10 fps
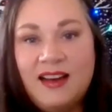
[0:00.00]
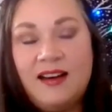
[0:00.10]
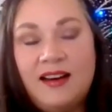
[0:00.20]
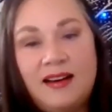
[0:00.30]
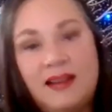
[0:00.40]

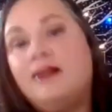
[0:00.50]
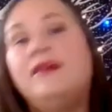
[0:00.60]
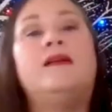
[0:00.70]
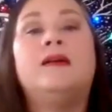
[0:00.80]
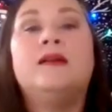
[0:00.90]

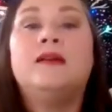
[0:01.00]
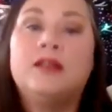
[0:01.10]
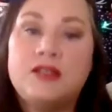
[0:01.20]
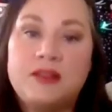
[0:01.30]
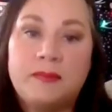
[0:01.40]

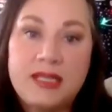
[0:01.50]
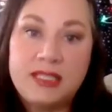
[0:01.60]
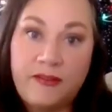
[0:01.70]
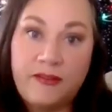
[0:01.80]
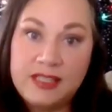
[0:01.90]
using
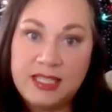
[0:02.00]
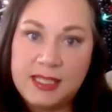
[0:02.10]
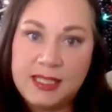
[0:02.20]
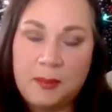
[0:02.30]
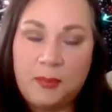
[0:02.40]
myself as an
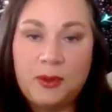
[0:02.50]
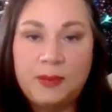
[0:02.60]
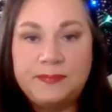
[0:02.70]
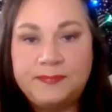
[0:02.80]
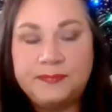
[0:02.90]
example,